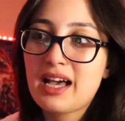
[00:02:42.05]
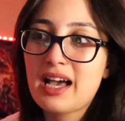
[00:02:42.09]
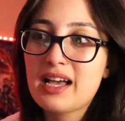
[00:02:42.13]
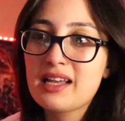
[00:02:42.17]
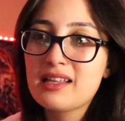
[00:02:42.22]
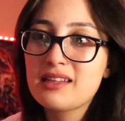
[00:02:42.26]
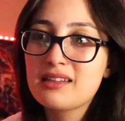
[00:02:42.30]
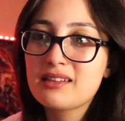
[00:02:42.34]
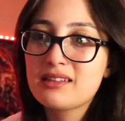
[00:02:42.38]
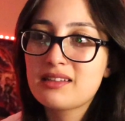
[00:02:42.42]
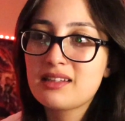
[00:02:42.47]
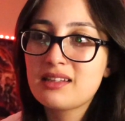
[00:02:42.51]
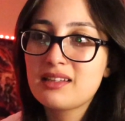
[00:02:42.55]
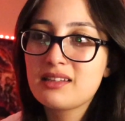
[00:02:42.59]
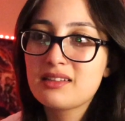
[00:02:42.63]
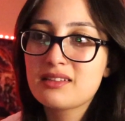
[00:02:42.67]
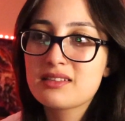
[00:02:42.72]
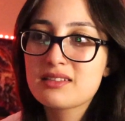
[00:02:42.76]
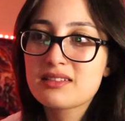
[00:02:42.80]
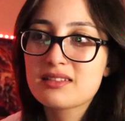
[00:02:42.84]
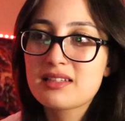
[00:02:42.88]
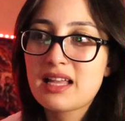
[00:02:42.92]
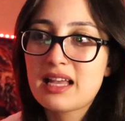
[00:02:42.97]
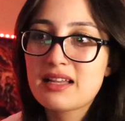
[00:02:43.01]
I think
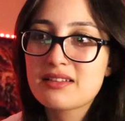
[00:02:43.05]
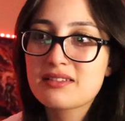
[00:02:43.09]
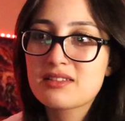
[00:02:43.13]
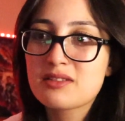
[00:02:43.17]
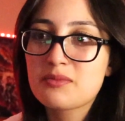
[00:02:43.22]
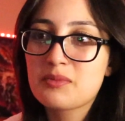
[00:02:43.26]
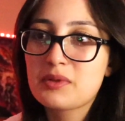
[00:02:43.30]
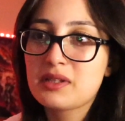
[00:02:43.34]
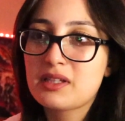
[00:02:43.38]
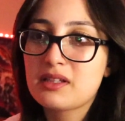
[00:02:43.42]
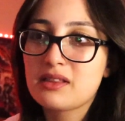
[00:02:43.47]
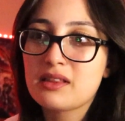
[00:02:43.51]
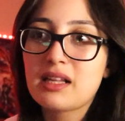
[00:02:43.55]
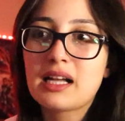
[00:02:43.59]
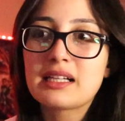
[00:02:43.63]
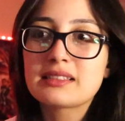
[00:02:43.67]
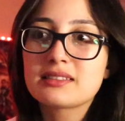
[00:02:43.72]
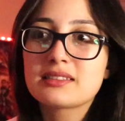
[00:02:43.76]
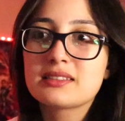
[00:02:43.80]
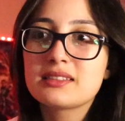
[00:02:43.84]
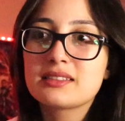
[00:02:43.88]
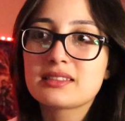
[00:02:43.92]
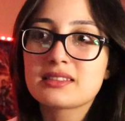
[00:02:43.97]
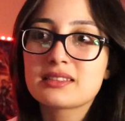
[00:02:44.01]
this has to be the
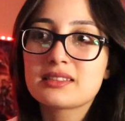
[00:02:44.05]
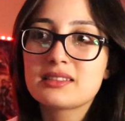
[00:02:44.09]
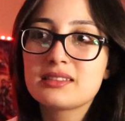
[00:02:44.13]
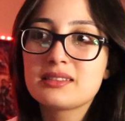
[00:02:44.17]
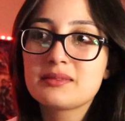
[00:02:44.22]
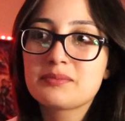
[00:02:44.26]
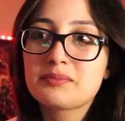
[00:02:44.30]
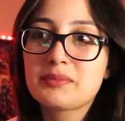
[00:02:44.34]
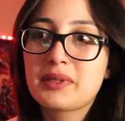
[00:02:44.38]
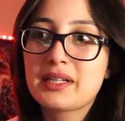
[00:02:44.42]
last season,